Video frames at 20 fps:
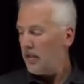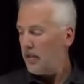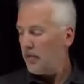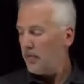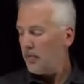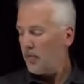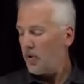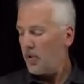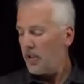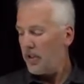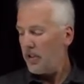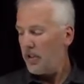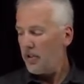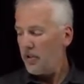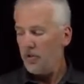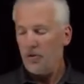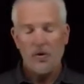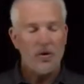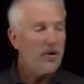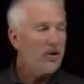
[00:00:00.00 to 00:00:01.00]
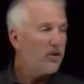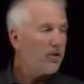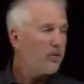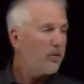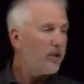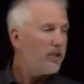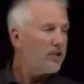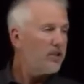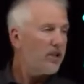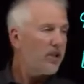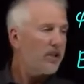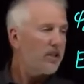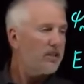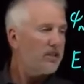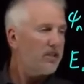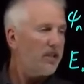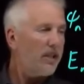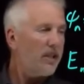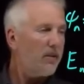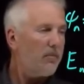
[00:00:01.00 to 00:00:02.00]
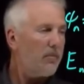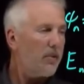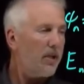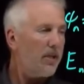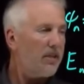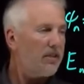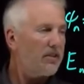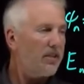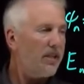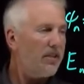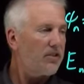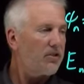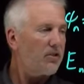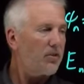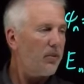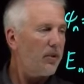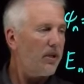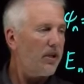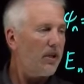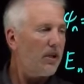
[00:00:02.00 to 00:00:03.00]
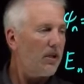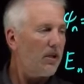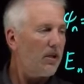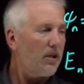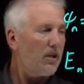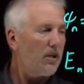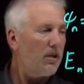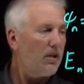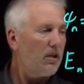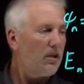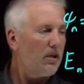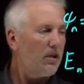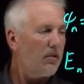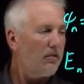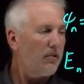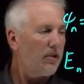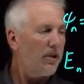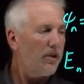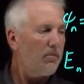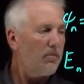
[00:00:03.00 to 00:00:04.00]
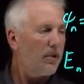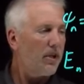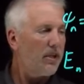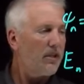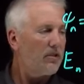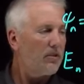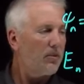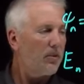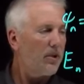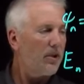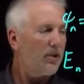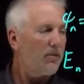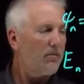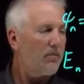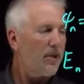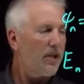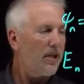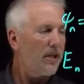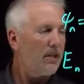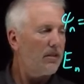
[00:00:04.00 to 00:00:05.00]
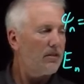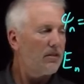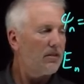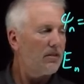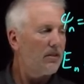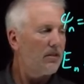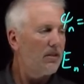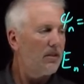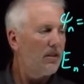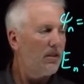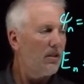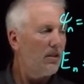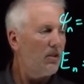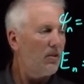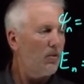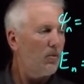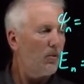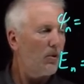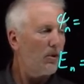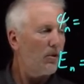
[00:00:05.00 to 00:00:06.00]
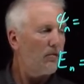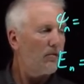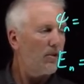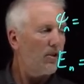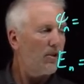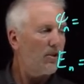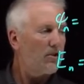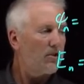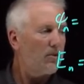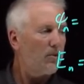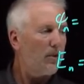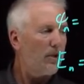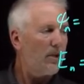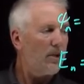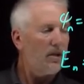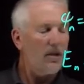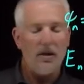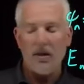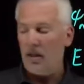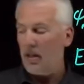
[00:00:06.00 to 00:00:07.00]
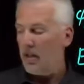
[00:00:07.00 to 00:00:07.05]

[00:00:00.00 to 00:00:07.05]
plugging into the Schrodinger equation, I can say minus h squared over 8 pi squared mass, 1 over r squared